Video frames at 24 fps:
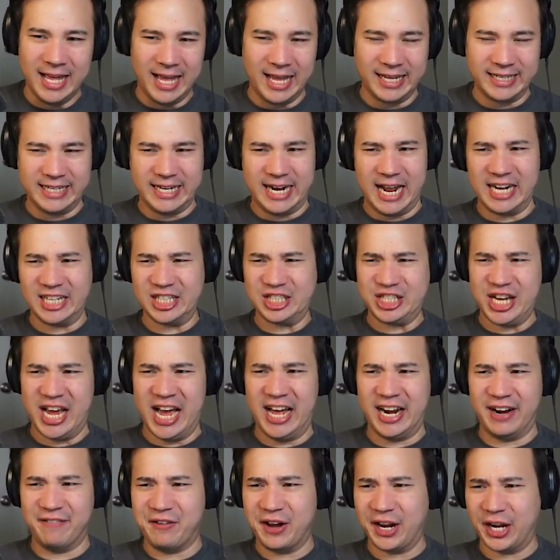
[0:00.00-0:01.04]
Get out of
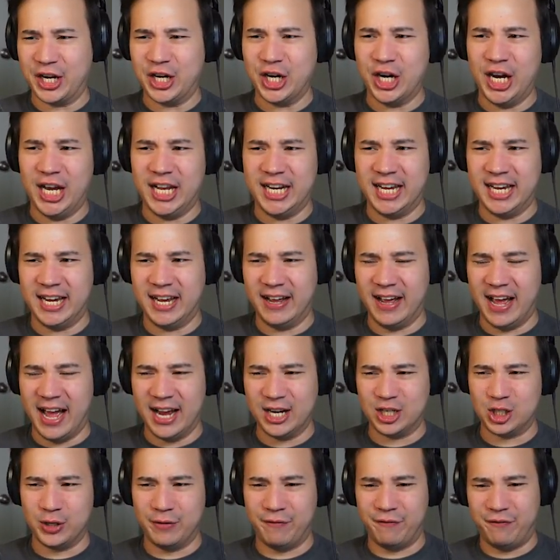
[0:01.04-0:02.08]
town if I could
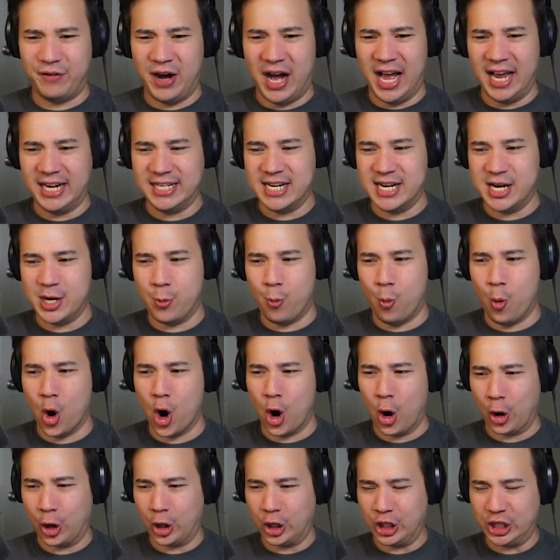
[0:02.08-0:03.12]
actually find any work.